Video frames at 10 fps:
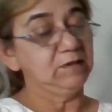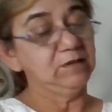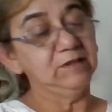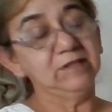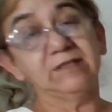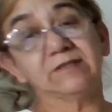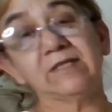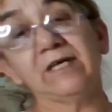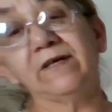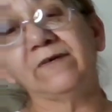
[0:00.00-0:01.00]
It does
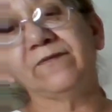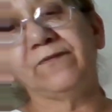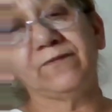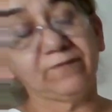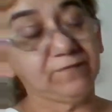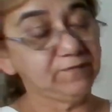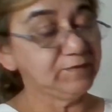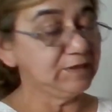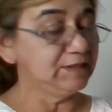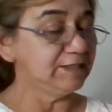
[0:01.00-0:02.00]
have
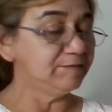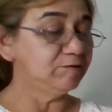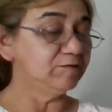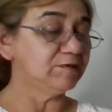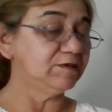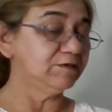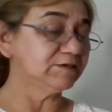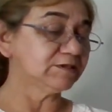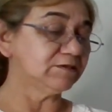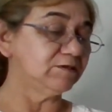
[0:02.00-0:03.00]
a label there.
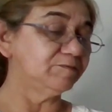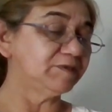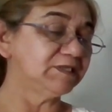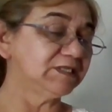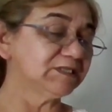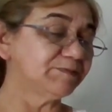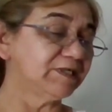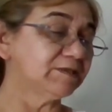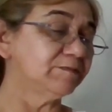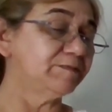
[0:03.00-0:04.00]
It's called Bunnies
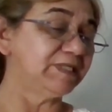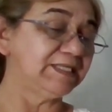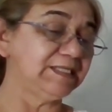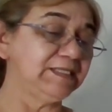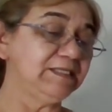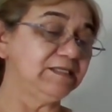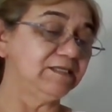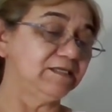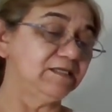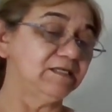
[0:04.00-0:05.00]
by the Bay.
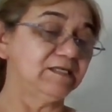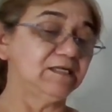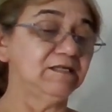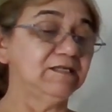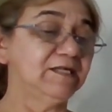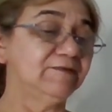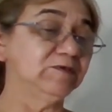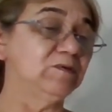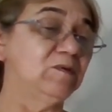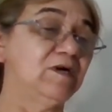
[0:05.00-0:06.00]
I'll have
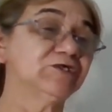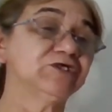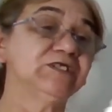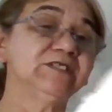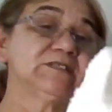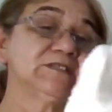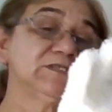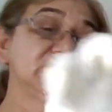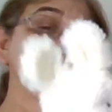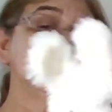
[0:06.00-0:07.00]
to wash it.
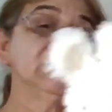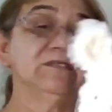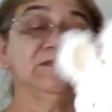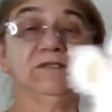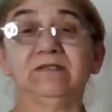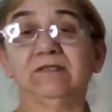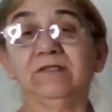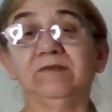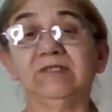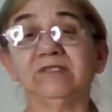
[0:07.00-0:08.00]

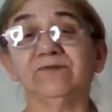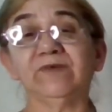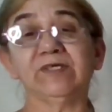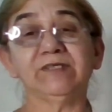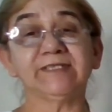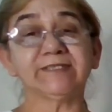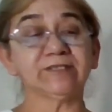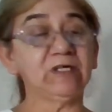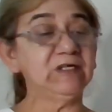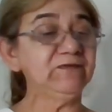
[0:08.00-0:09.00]
It's very
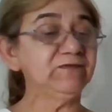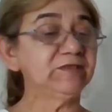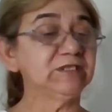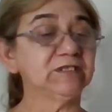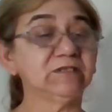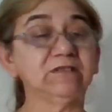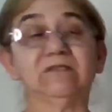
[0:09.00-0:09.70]
soft